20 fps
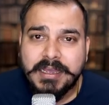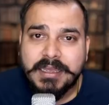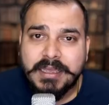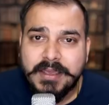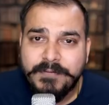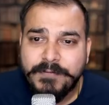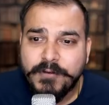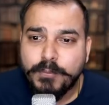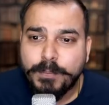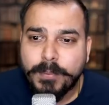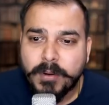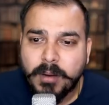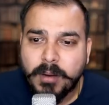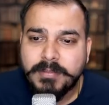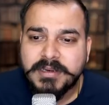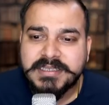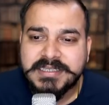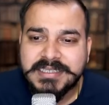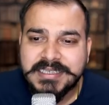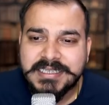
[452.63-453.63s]
If you
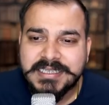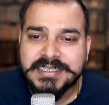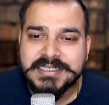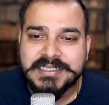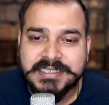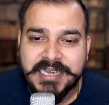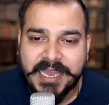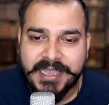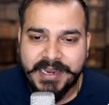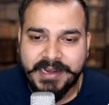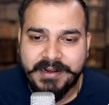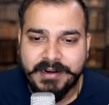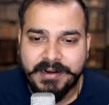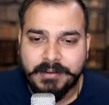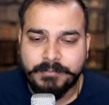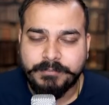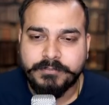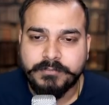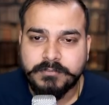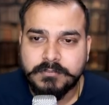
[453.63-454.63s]
probably see this
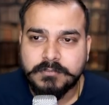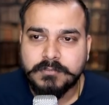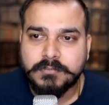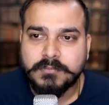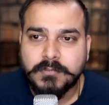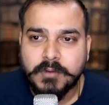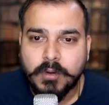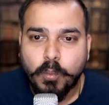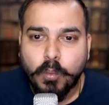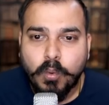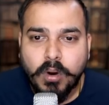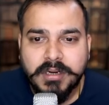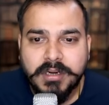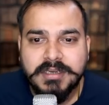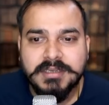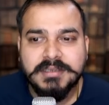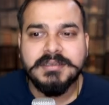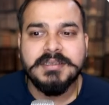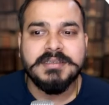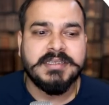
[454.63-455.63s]
diagram,
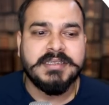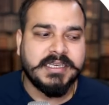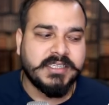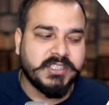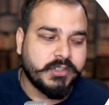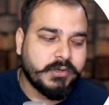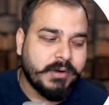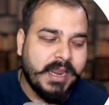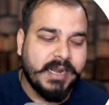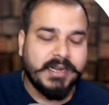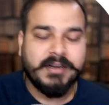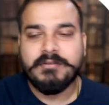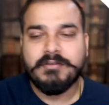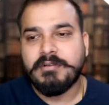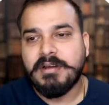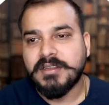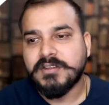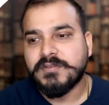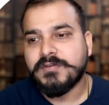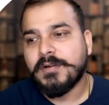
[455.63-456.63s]
what does this extract,
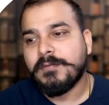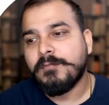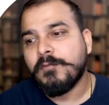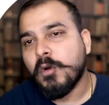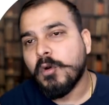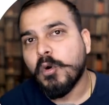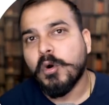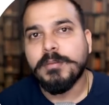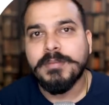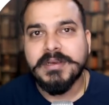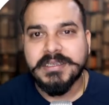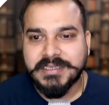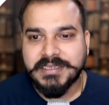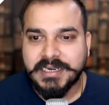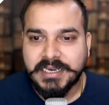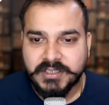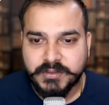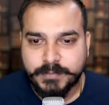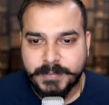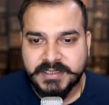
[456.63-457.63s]
transform, load
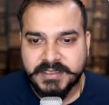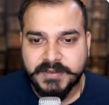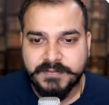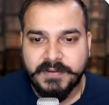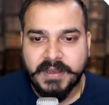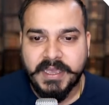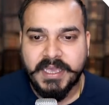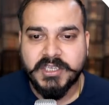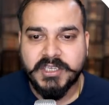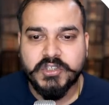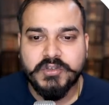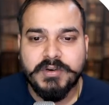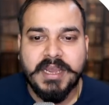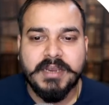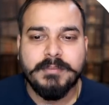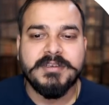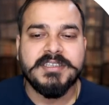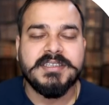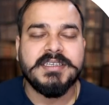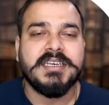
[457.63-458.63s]
basically specify?
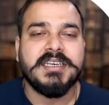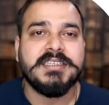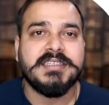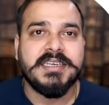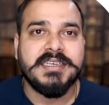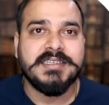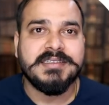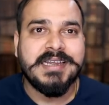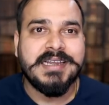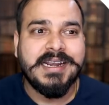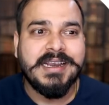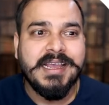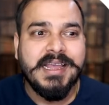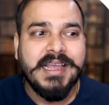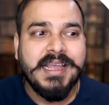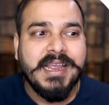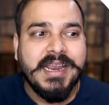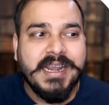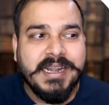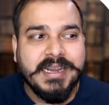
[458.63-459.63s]
Extract basically says that
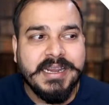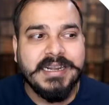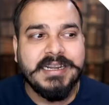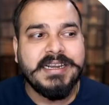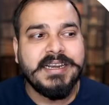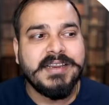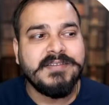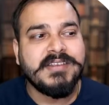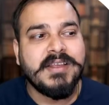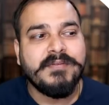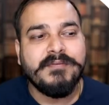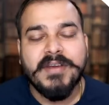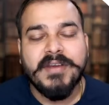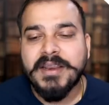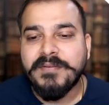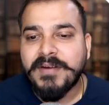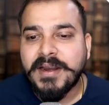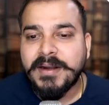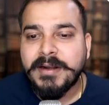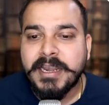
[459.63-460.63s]
it retrieves and
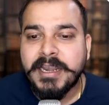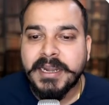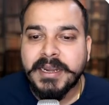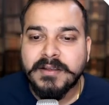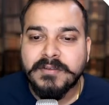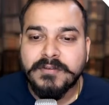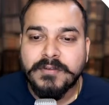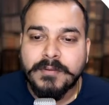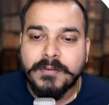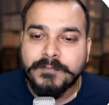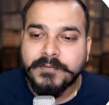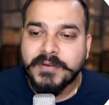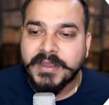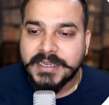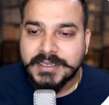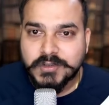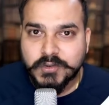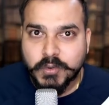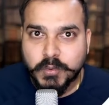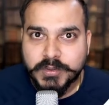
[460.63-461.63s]
verifies data from
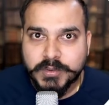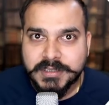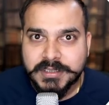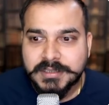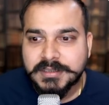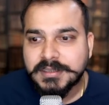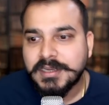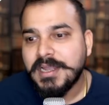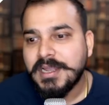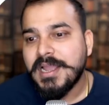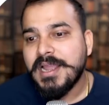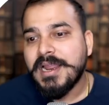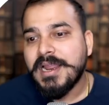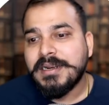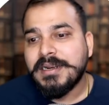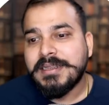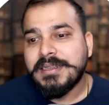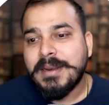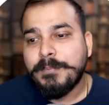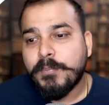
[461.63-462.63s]
various sources,
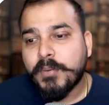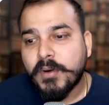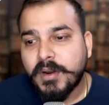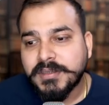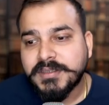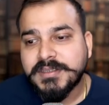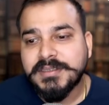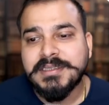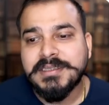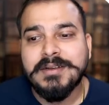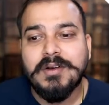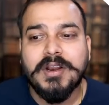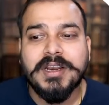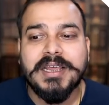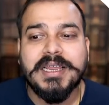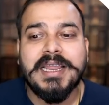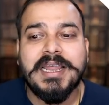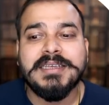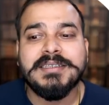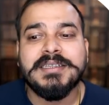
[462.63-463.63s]
then process and
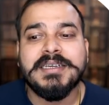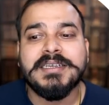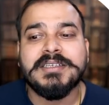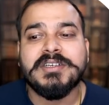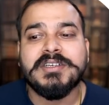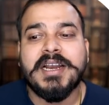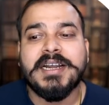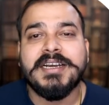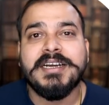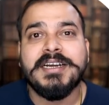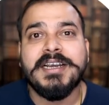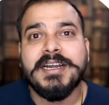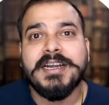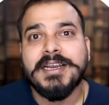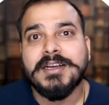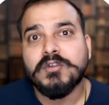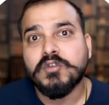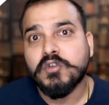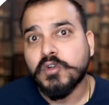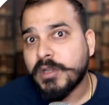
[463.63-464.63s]
organize the extracted
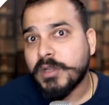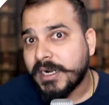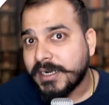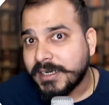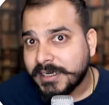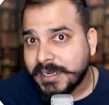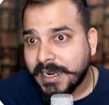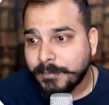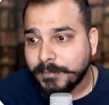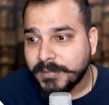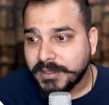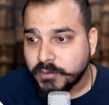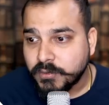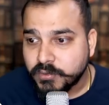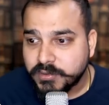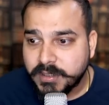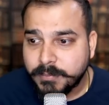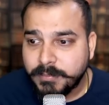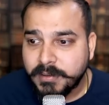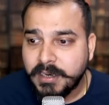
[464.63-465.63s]
data so that it can be
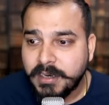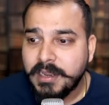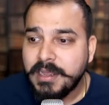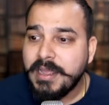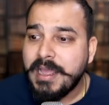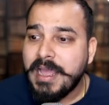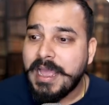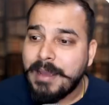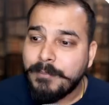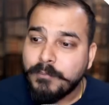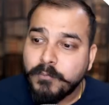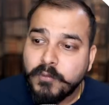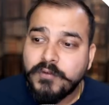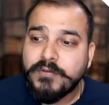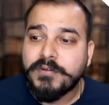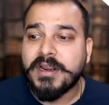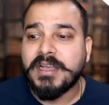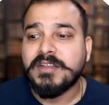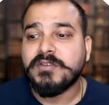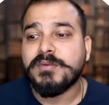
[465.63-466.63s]
usable, and
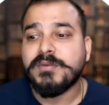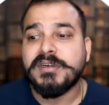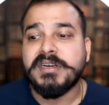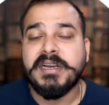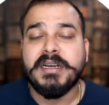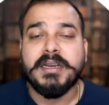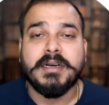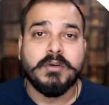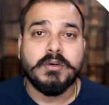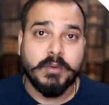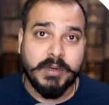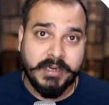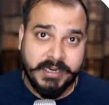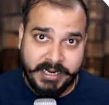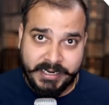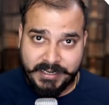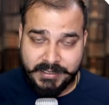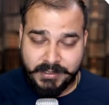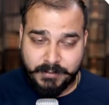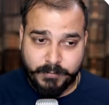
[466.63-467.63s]
move transfer data to a
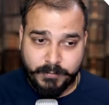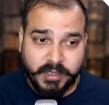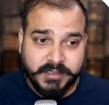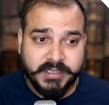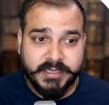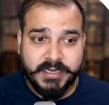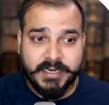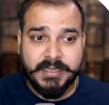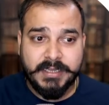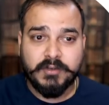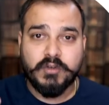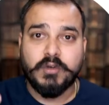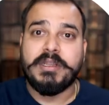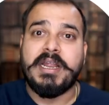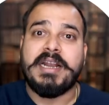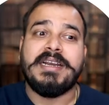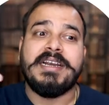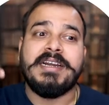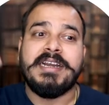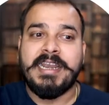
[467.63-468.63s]
data repository so
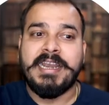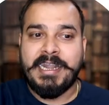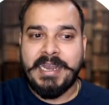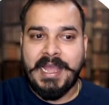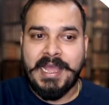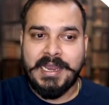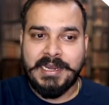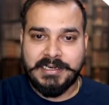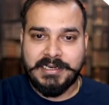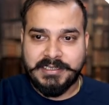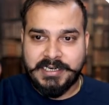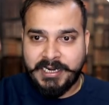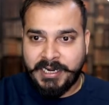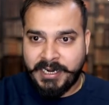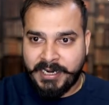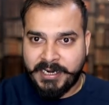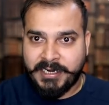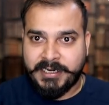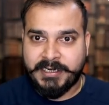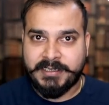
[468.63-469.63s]
that the data analyst
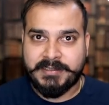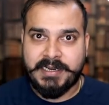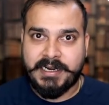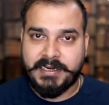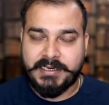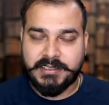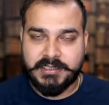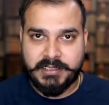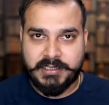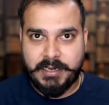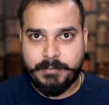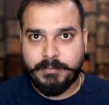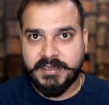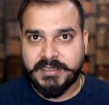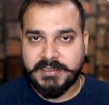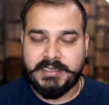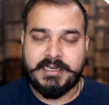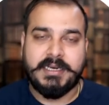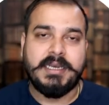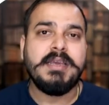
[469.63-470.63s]
and the data scientist can
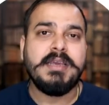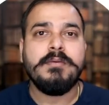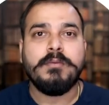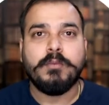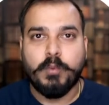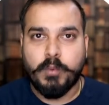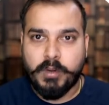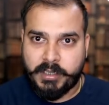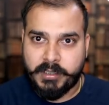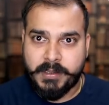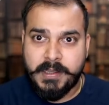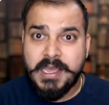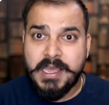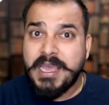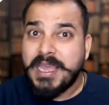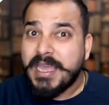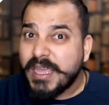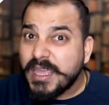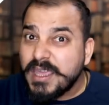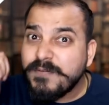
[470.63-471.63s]
basically work.
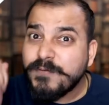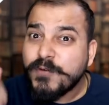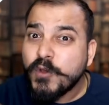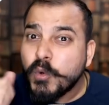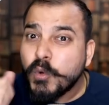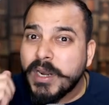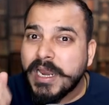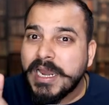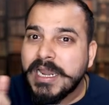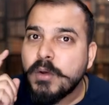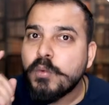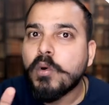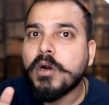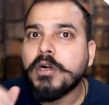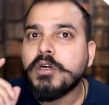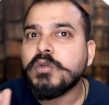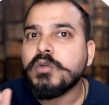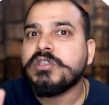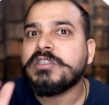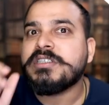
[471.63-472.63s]
If you really
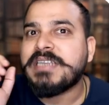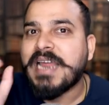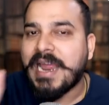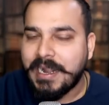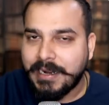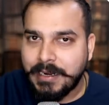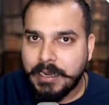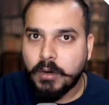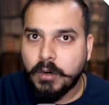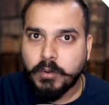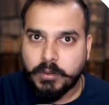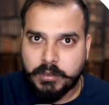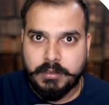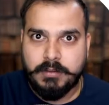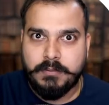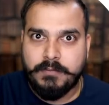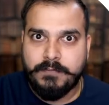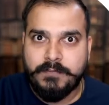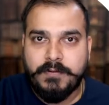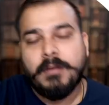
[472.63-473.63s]
want to stand out
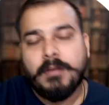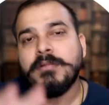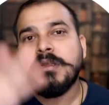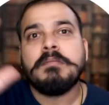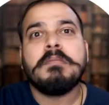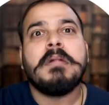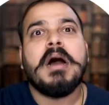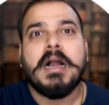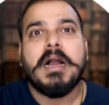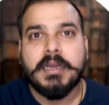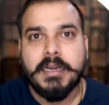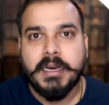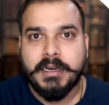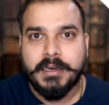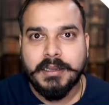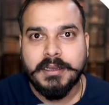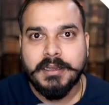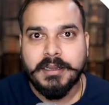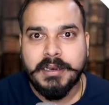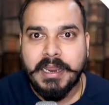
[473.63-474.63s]
from the
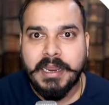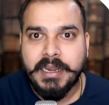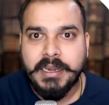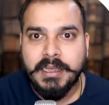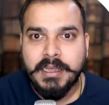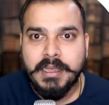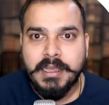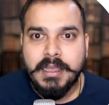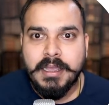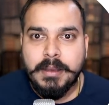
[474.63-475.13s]
market, right?